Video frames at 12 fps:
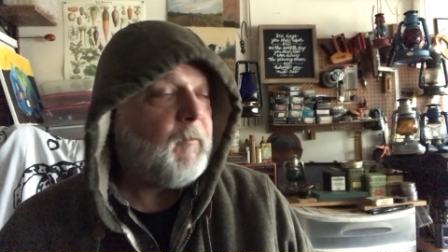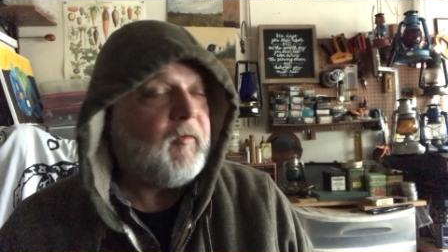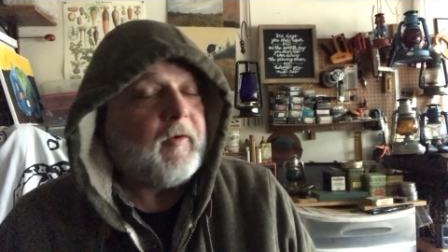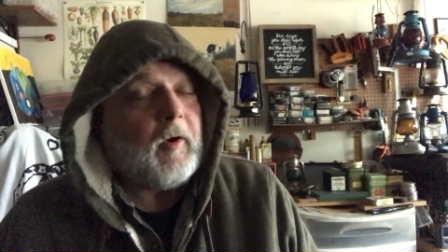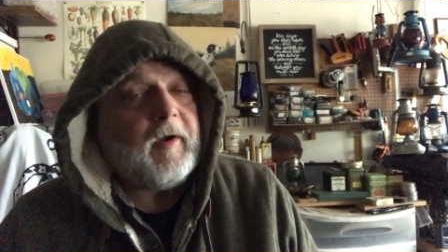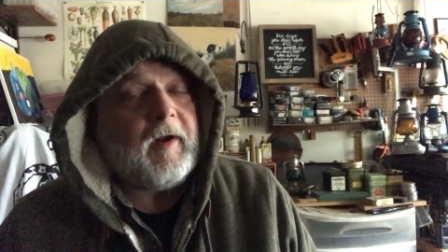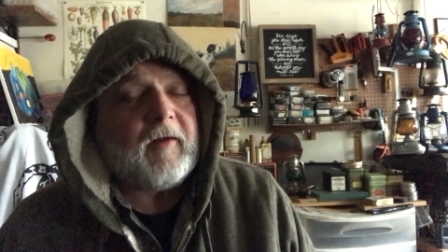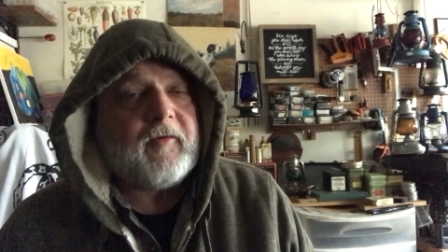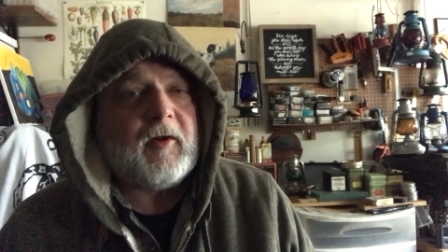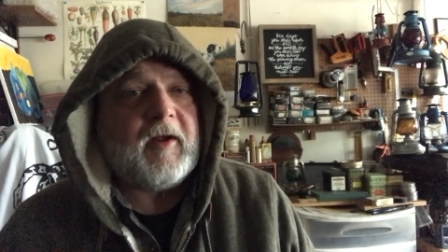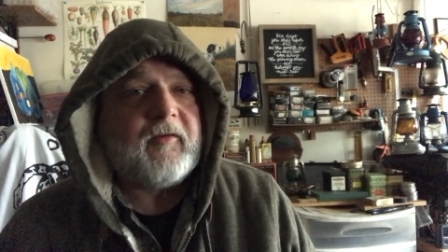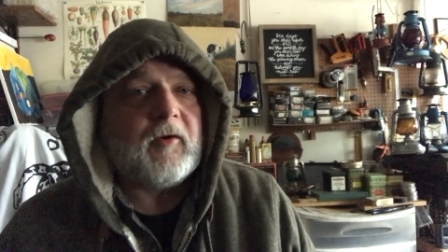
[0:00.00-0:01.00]
So you know, that's
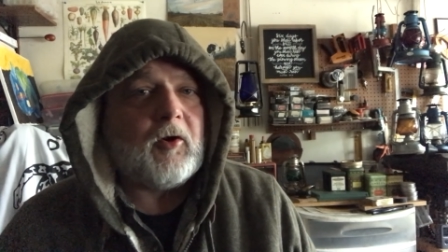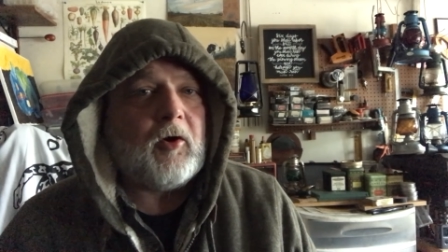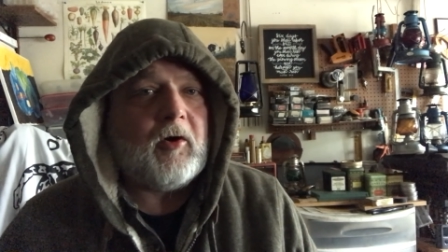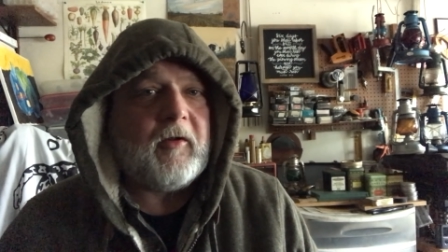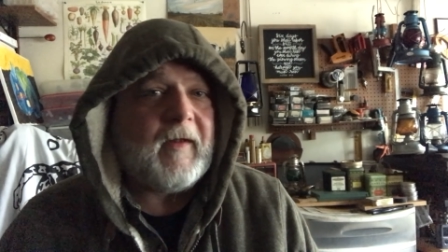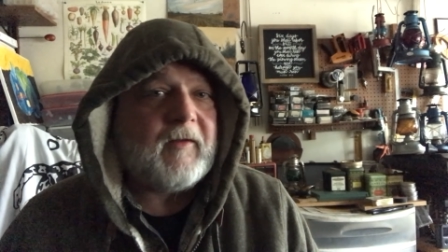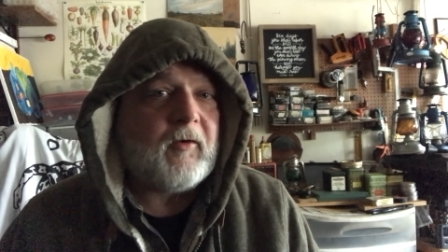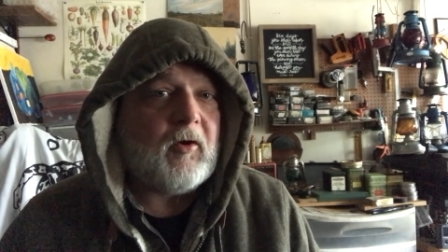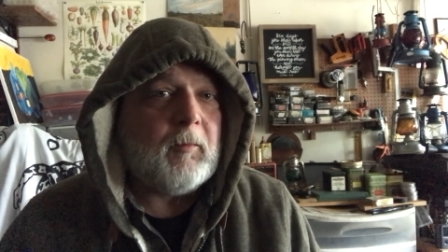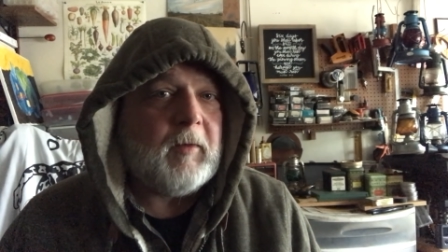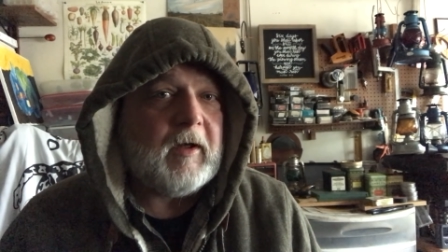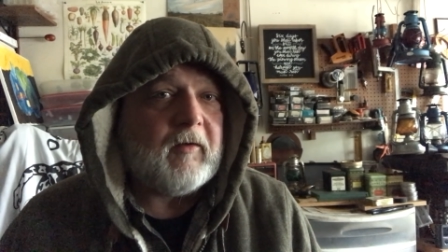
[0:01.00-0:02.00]
a lesson learned, and that's
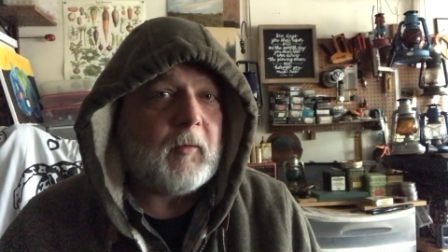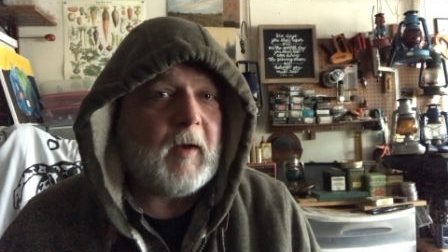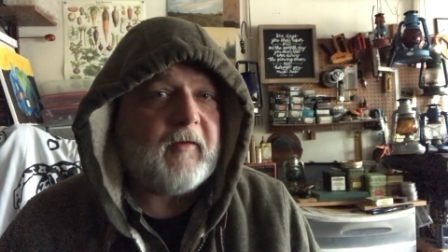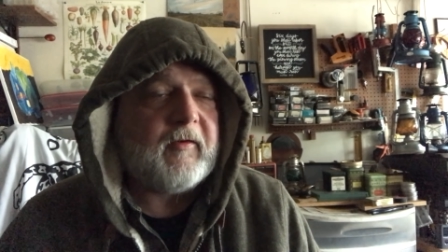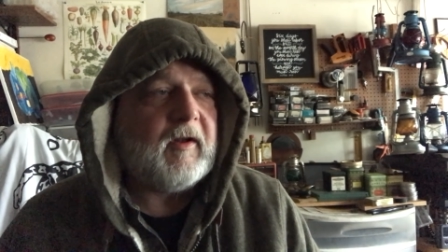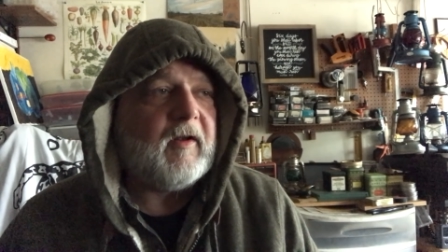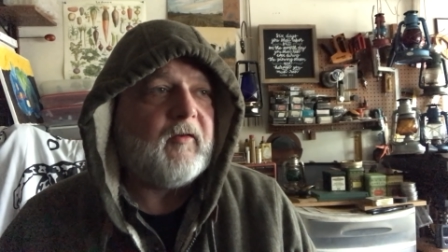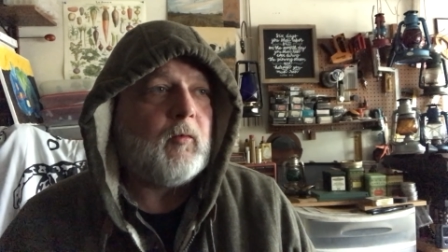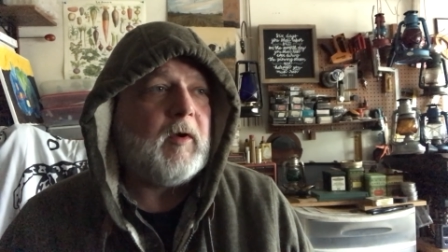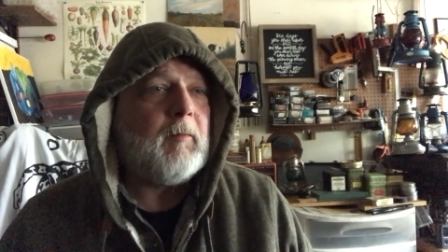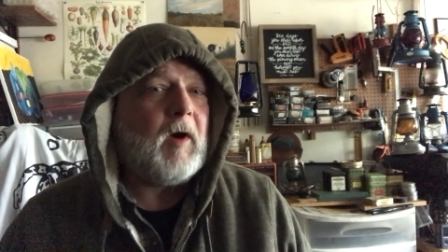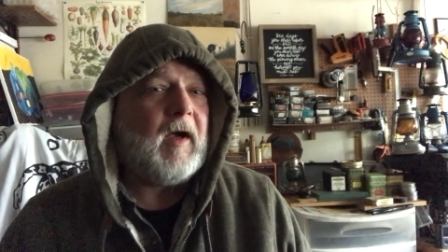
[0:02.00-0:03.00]
on me. So as it is,
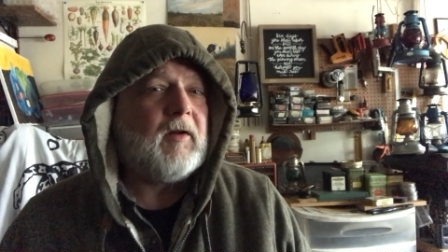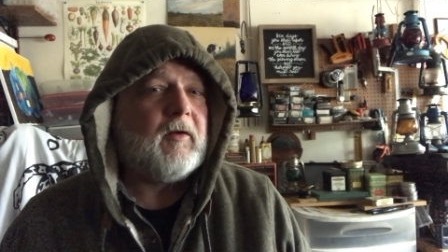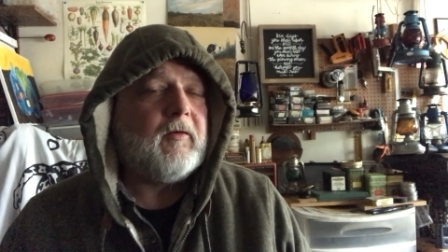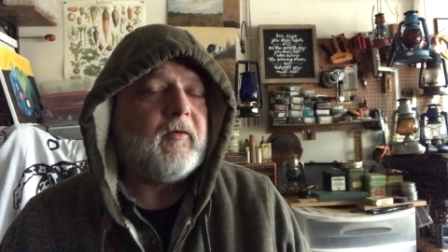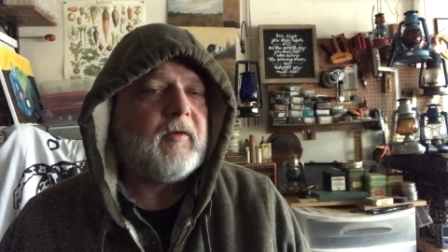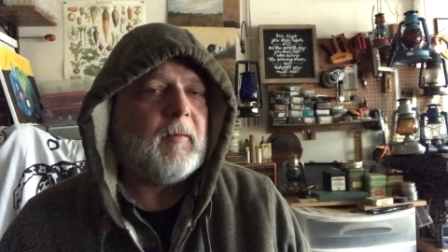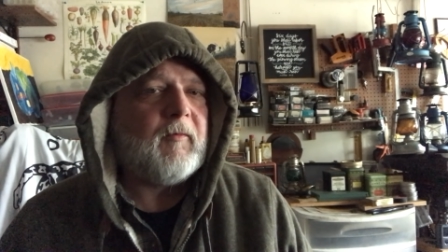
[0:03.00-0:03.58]
we might lose some